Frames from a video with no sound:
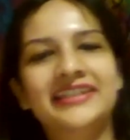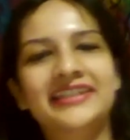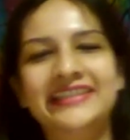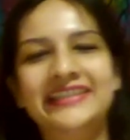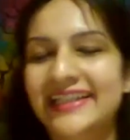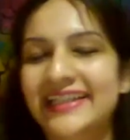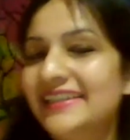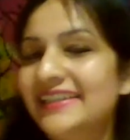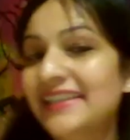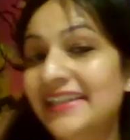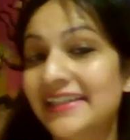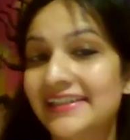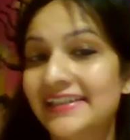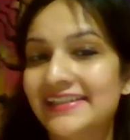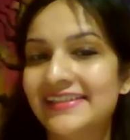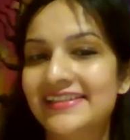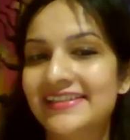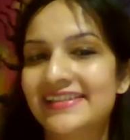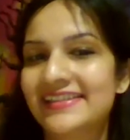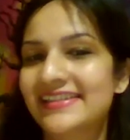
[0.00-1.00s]

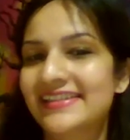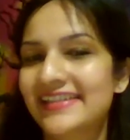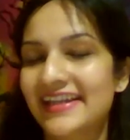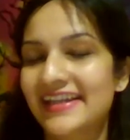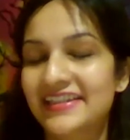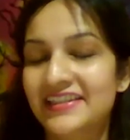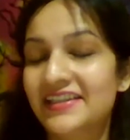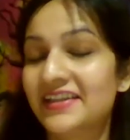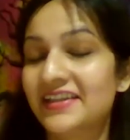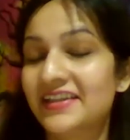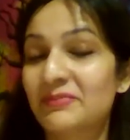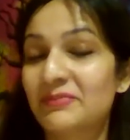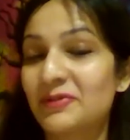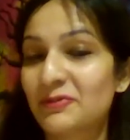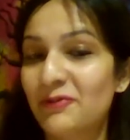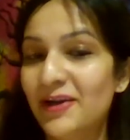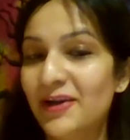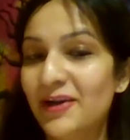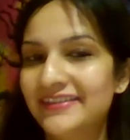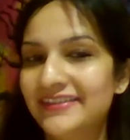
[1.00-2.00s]
idea number
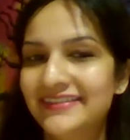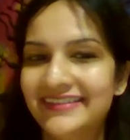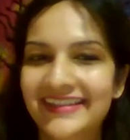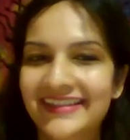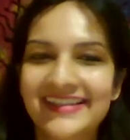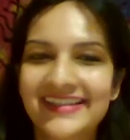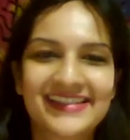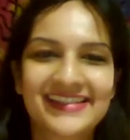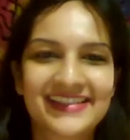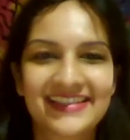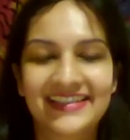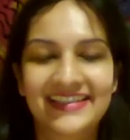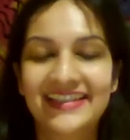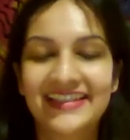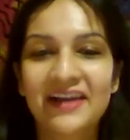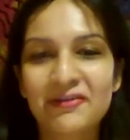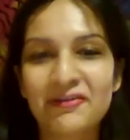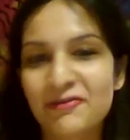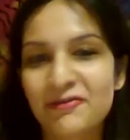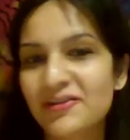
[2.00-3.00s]
one is
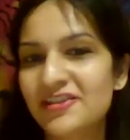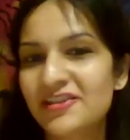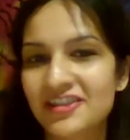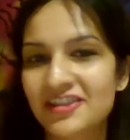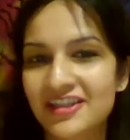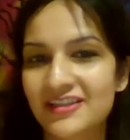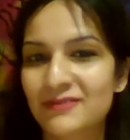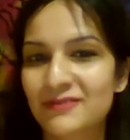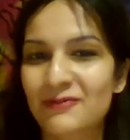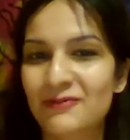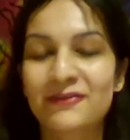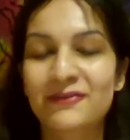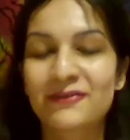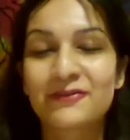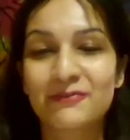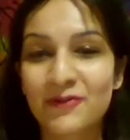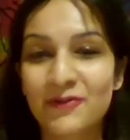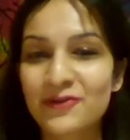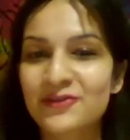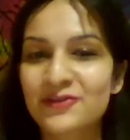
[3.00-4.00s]
language is one of the
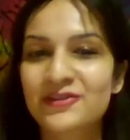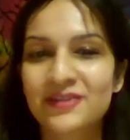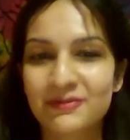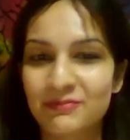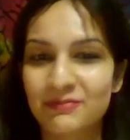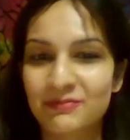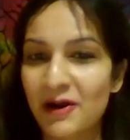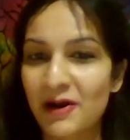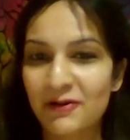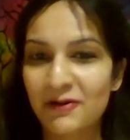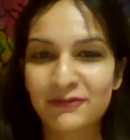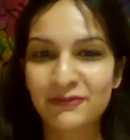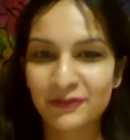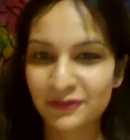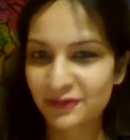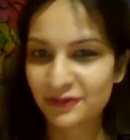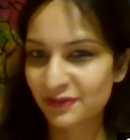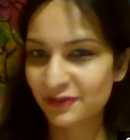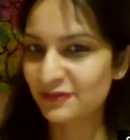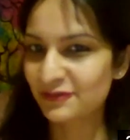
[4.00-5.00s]
most
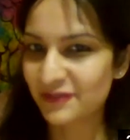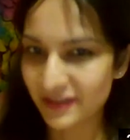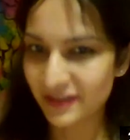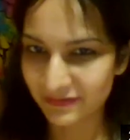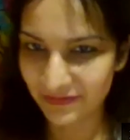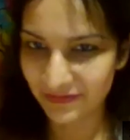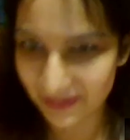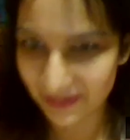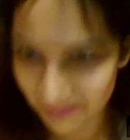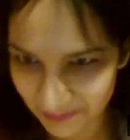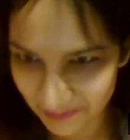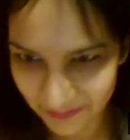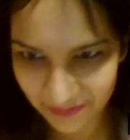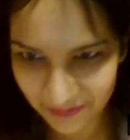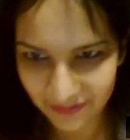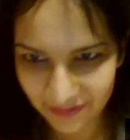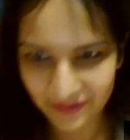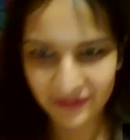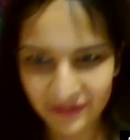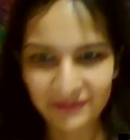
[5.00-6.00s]
powerful tools available to
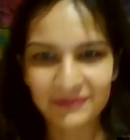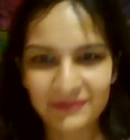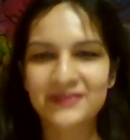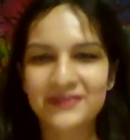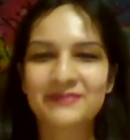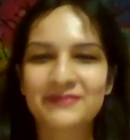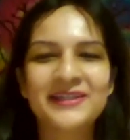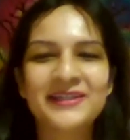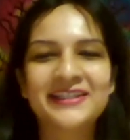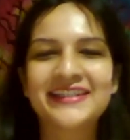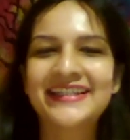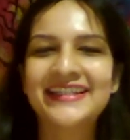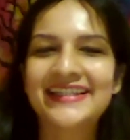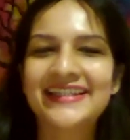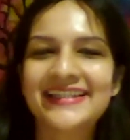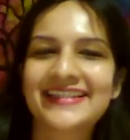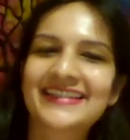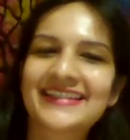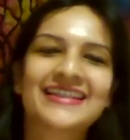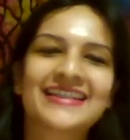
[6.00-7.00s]
the human
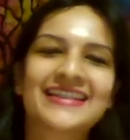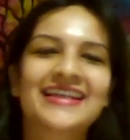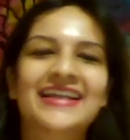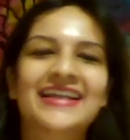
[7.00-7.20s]
species.